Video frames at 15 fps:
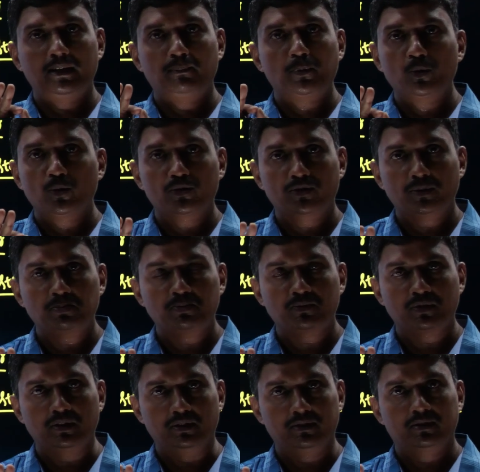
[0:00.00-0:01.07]
a pure
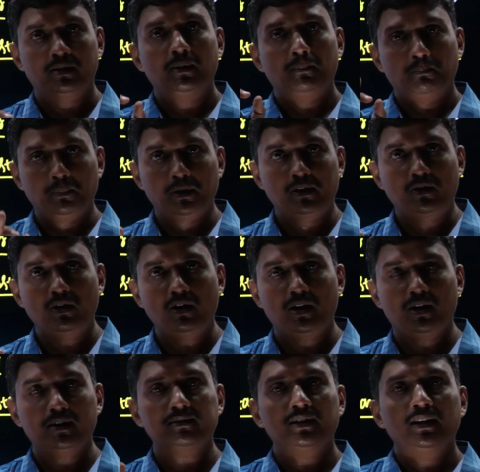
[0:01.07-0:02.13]
substance
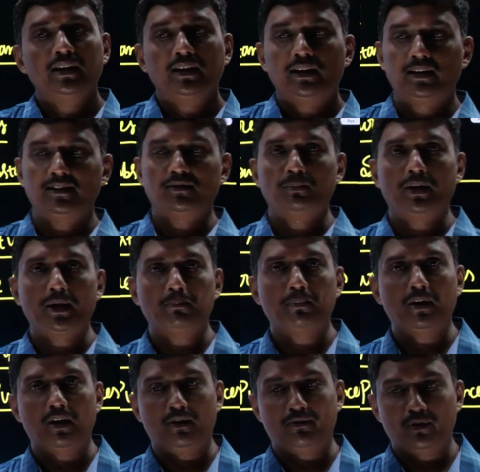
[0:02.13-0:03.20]
because it is made up
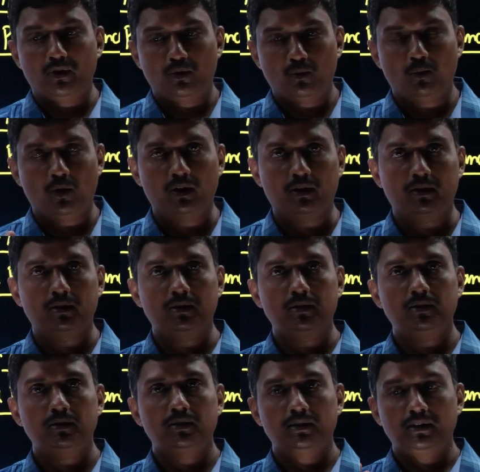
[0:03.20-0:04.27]
of
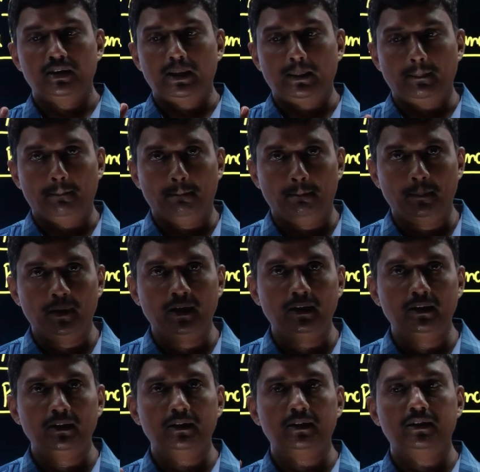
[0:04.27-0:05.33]
water,
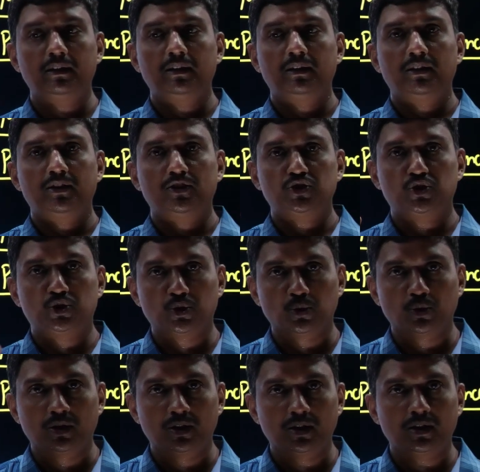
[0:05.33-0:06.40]
milk,
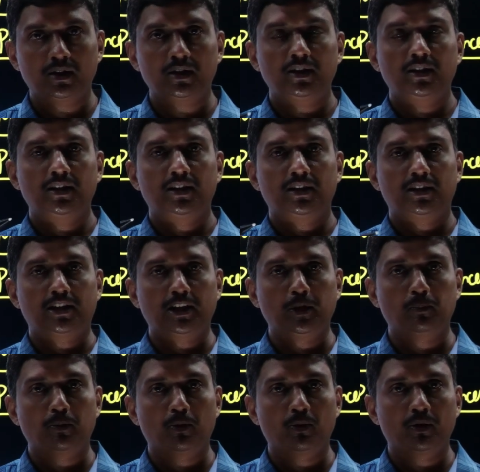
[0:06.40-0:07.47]
sugar,
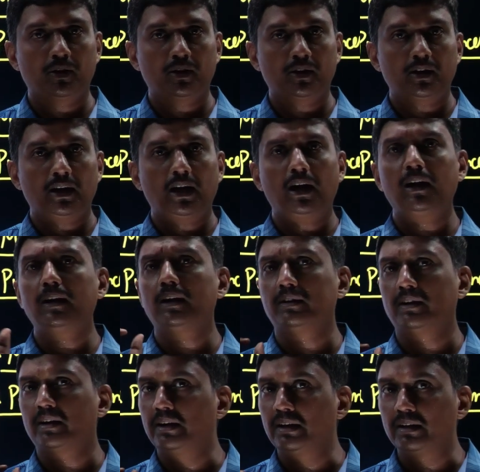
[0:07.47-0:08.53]
tea powder and
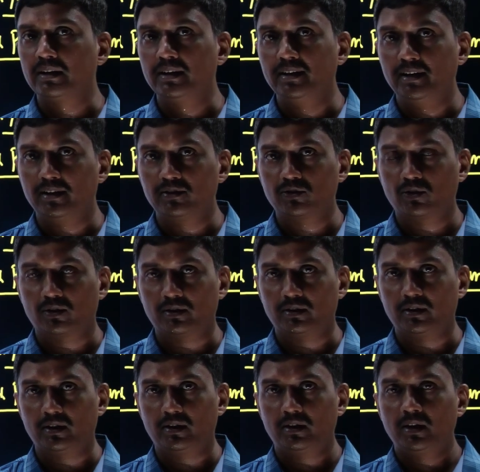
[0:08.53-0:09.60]
other ingredients are
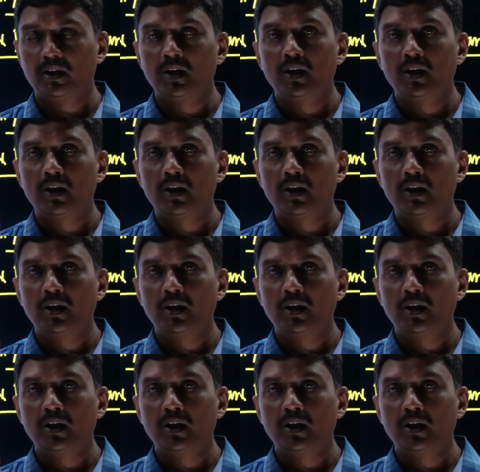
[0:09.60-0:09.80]
there.